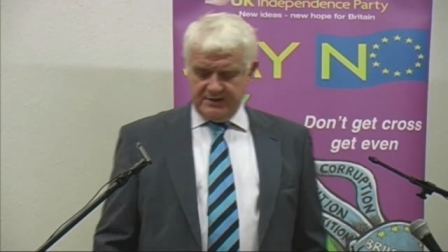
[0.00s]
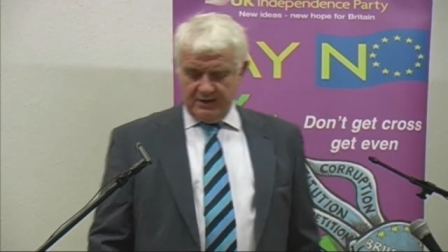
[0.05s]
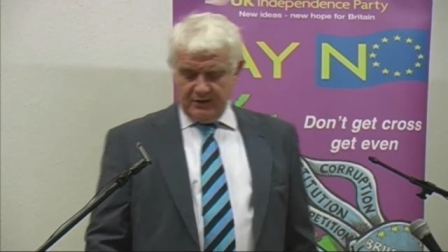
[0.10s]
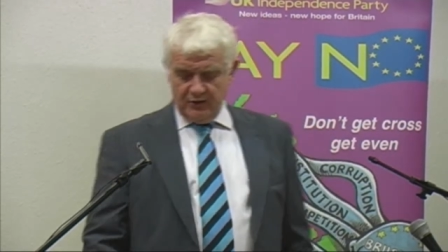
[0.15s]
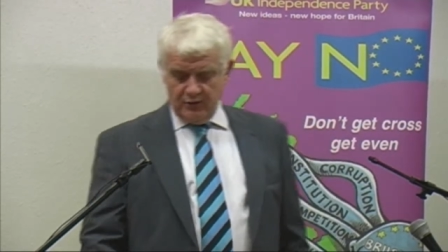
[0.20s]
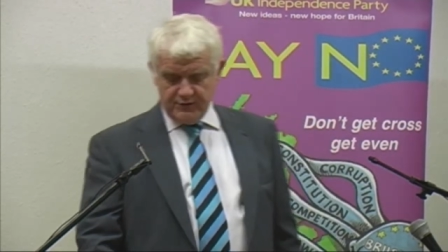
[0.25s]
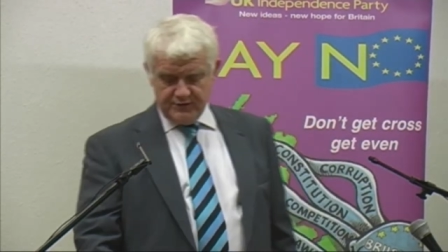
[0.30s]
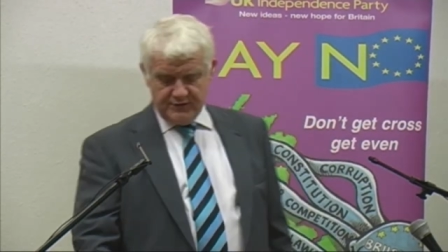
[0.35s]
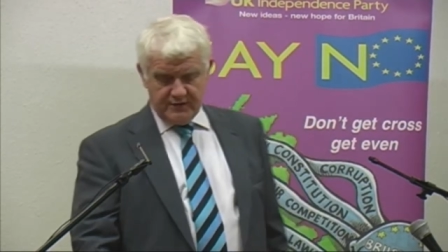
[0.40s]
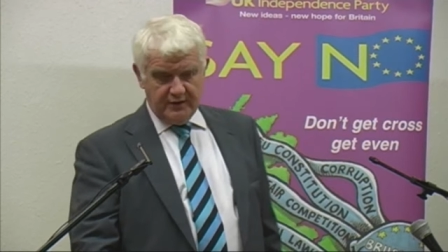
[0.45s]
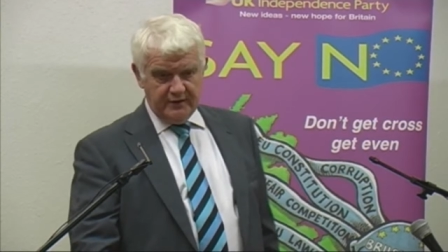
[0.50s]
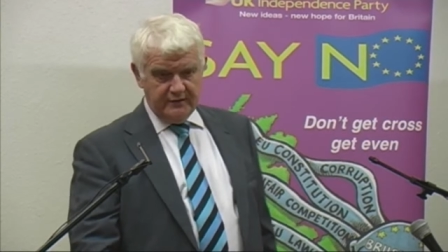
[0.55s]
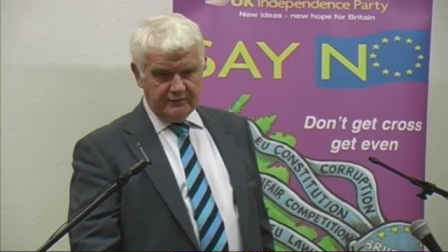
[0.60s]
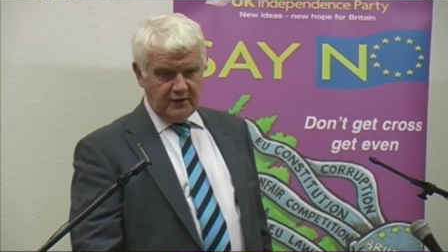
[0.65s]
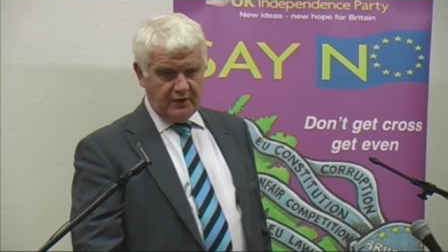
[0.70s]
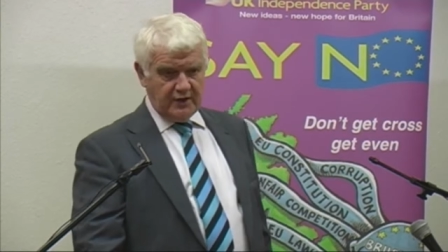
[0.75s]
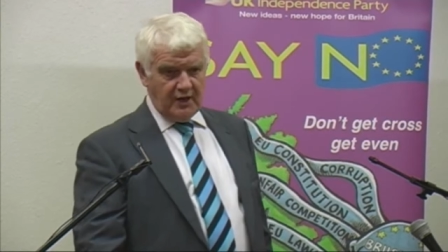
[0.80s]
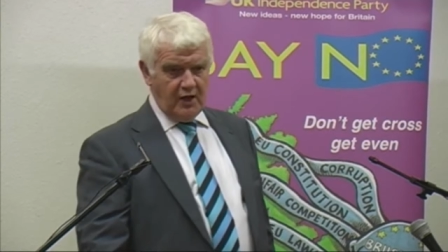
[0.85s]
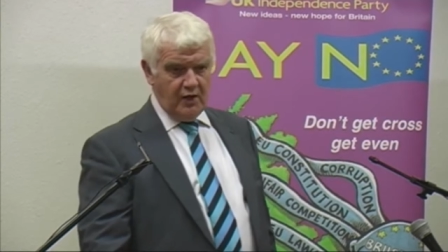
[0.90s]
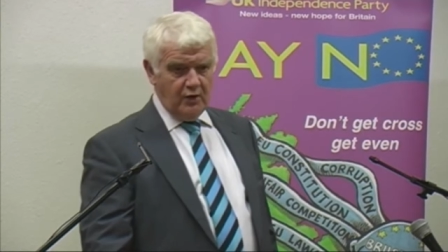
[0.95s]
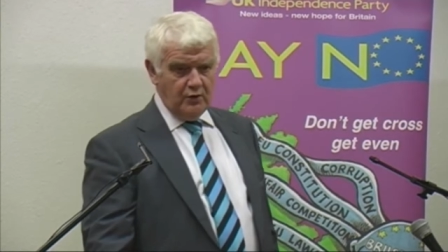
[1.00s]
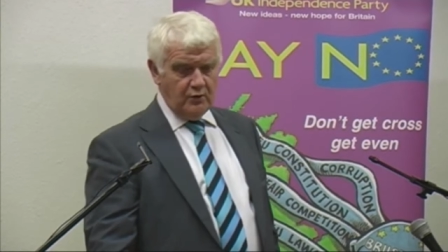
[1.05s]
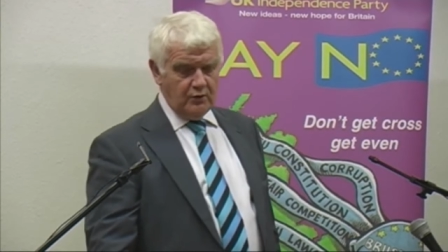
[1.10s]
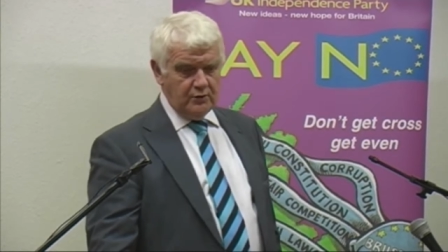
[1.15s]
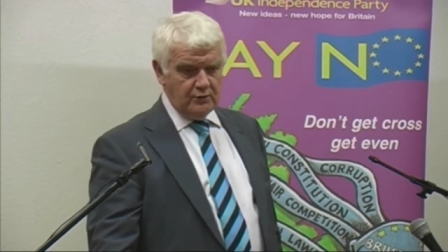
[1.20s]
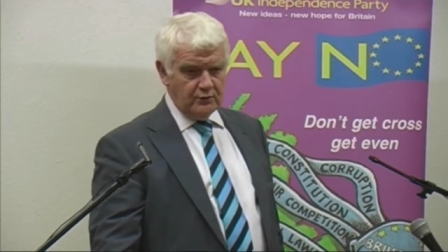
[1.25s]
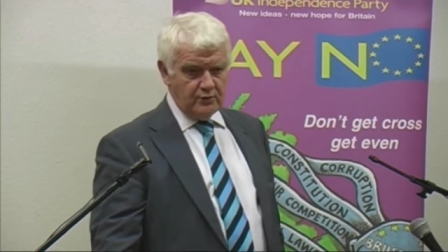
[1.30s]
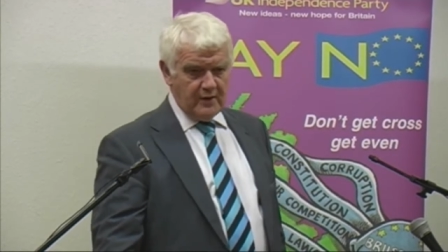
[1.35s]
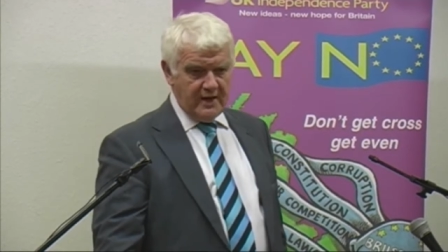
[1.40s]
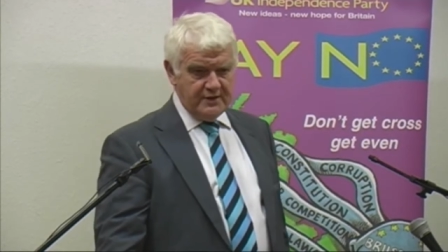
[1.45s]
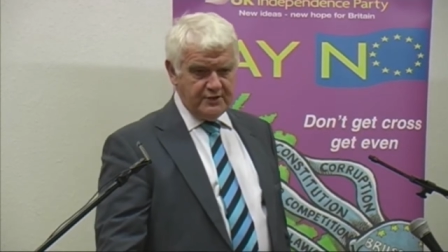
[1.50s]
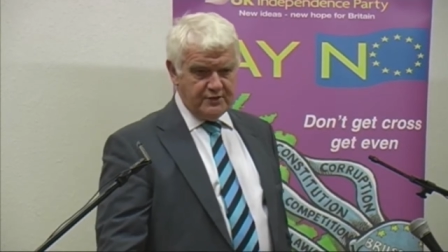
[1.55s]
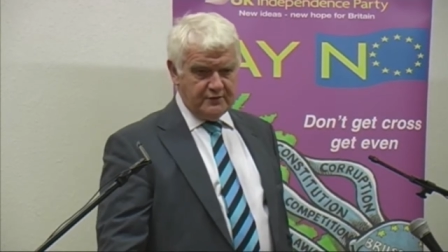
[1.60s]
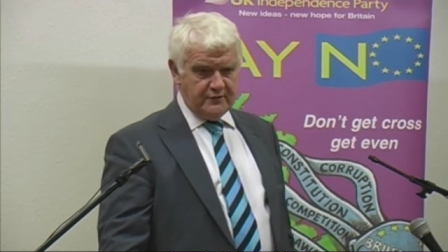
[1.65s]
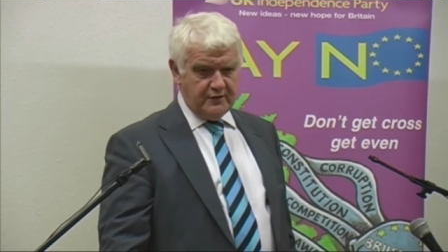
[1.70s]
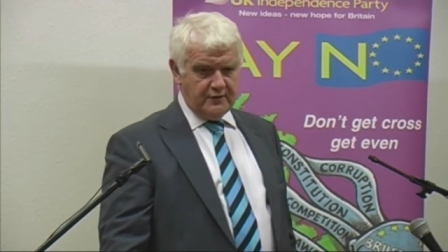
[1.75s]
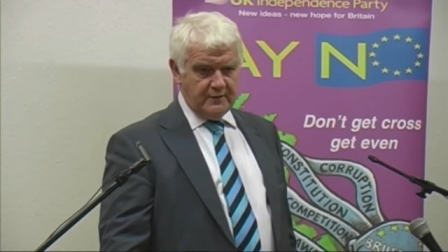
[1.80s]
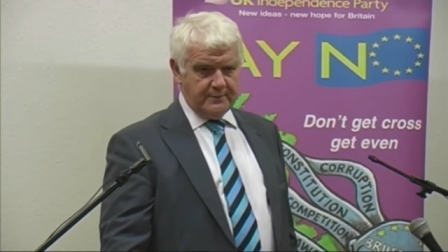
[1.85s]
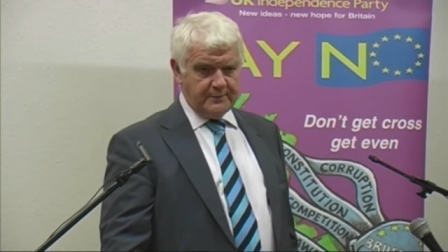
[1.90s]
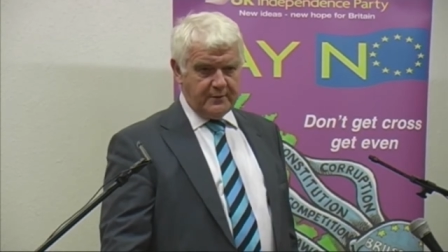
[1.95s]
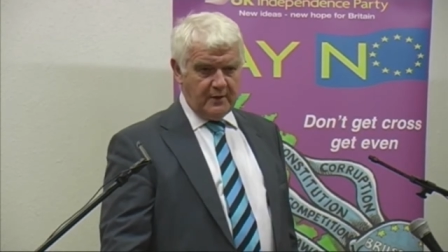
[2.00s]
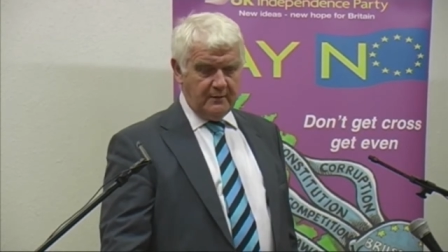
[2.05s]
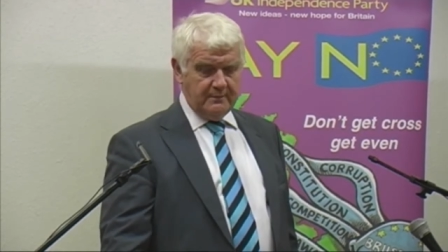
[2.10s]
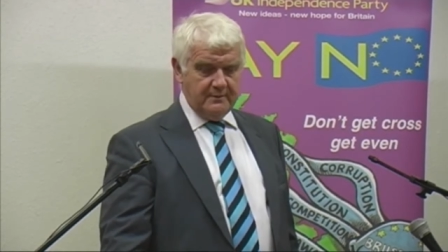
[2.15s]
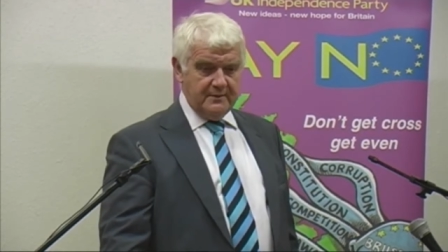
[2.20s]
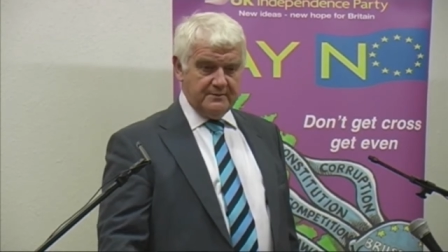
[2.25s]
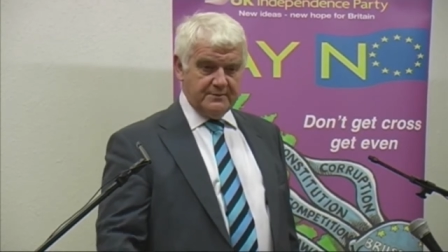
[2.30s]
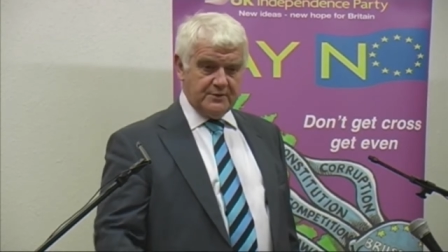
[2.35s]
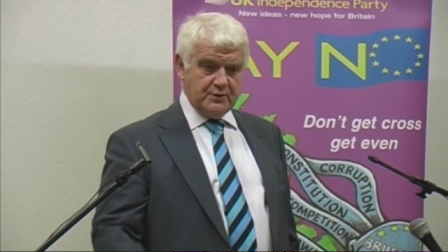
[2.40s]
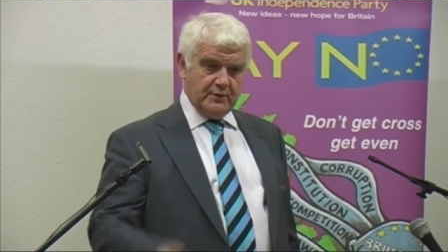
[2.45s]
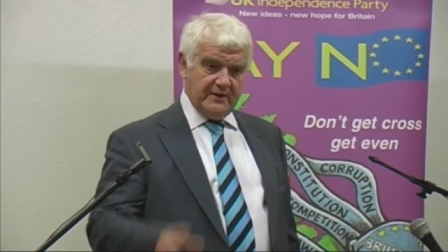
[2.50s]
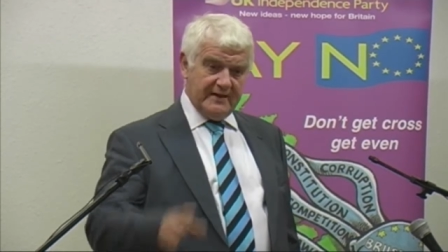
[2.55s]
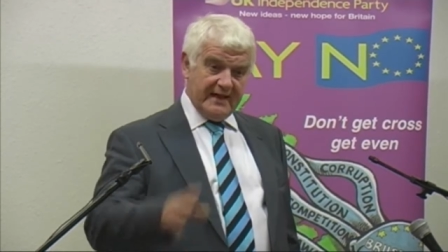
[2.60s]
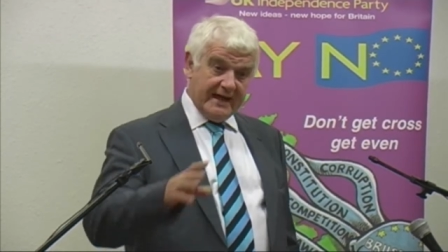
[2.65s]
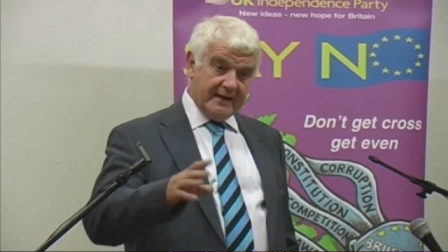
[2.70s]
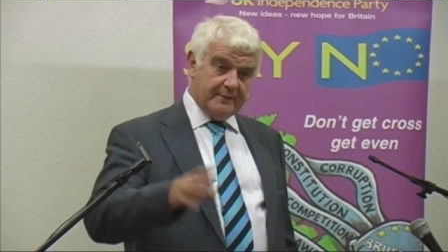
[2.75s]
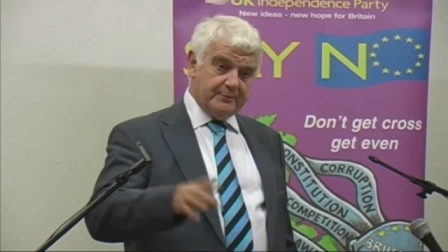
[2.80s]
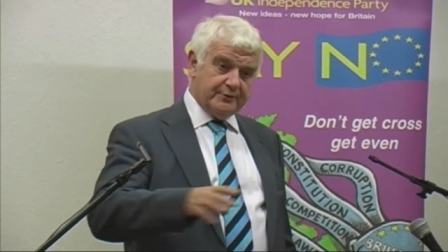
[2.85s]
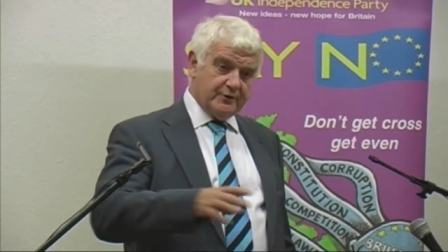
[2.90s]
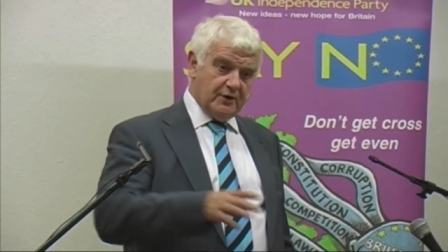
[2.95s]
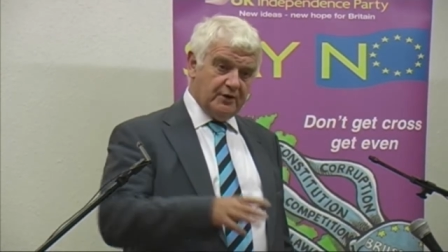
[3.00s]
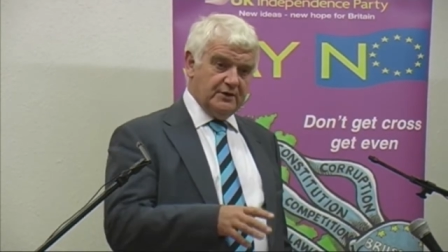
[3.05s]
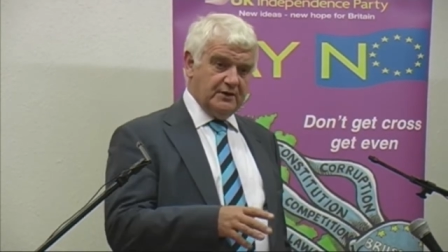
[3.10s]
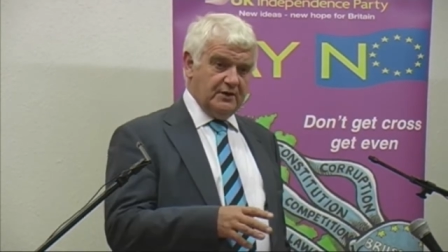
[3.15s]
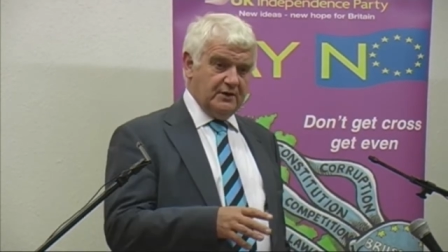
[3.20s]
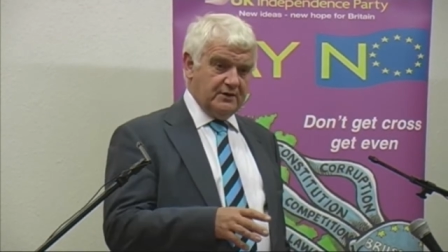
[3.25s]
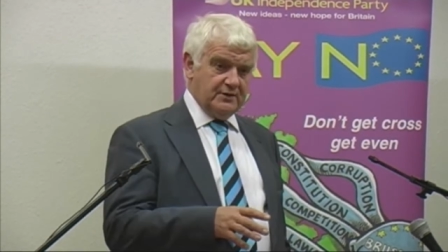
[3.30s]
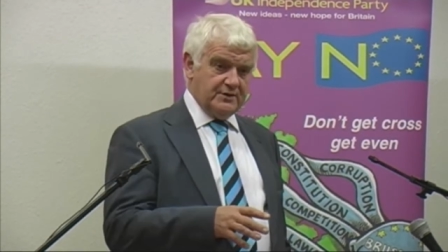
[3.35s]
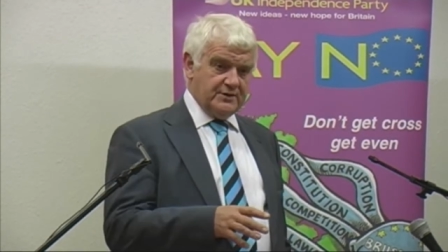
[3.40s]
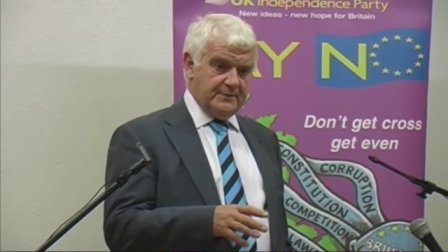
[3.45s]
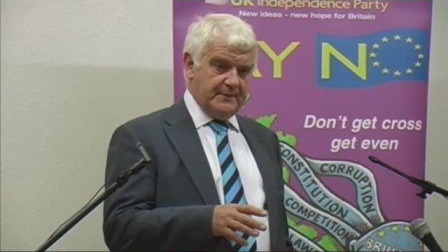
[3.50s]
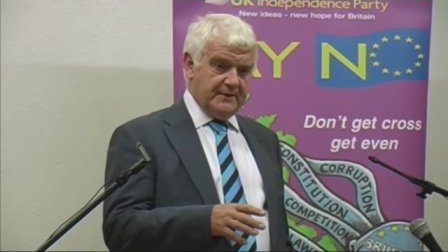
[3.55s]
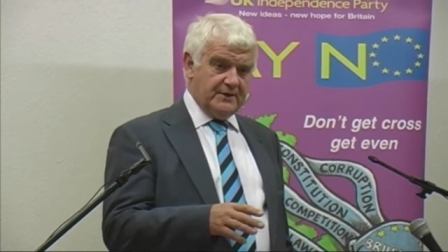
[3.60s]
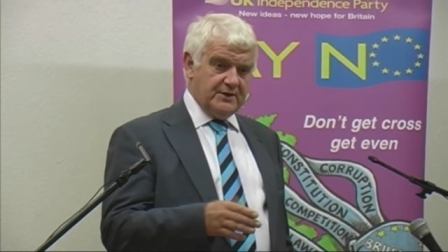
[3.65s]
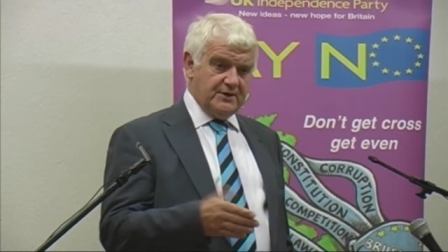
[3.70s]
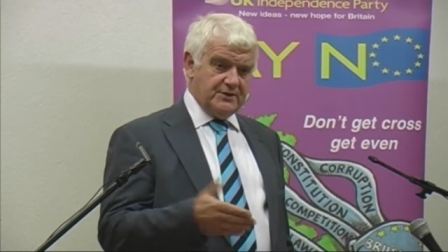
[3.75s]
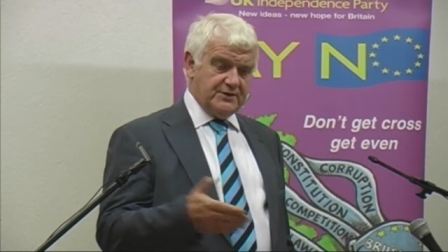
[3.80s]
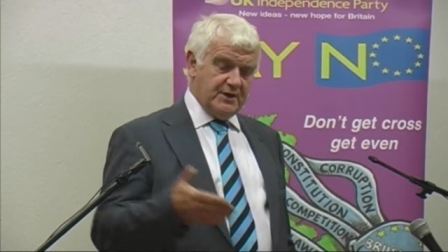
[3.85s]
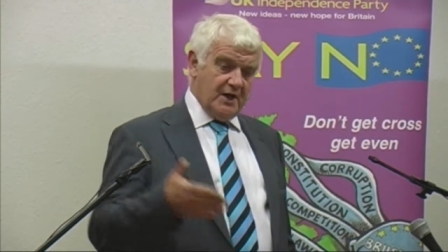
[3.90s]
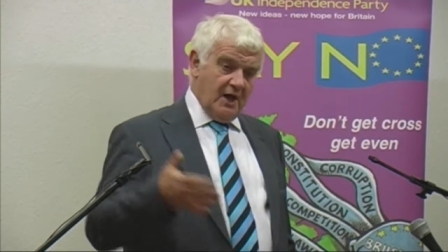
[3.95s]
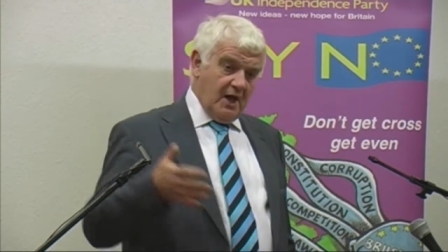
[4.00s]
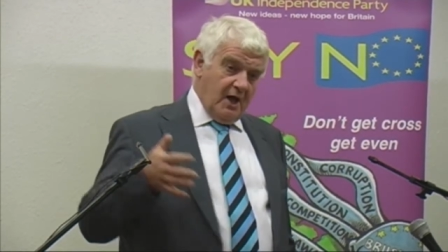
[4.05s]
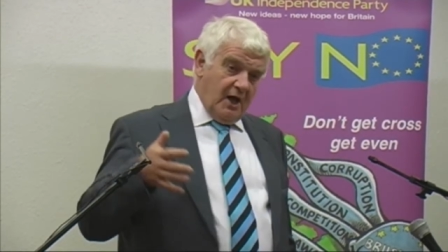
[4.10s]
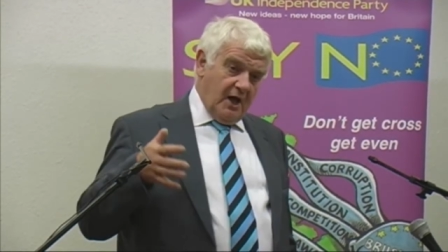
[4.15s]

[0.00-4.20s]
And also, you've got a whole range of other problems with egg products because